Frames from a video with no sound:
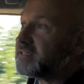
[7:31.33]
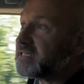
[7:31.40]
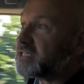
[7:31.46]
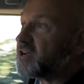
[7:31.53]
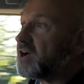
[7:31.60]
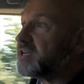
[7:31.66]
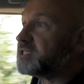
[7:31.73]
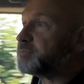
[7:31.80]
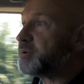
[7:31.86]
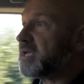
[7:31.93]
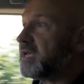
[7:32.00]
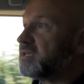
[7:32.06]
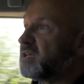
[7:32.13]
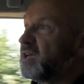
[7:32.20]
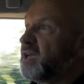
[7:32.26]
desired
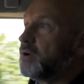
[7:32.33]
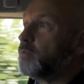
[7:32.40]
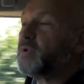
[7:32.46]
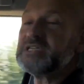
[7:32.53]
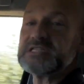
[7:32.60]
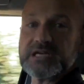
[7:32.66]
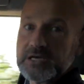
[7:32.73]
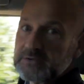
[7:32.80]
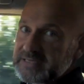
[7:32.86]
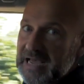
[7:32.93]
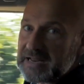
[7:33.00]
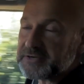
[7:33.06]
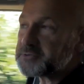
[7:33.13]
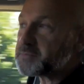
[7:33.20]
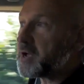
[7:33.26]
speed, we slow
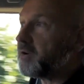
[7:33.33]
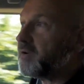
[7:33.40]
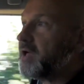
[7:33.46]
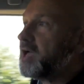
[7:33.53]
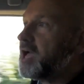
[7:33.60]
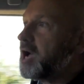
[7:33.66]
down as well.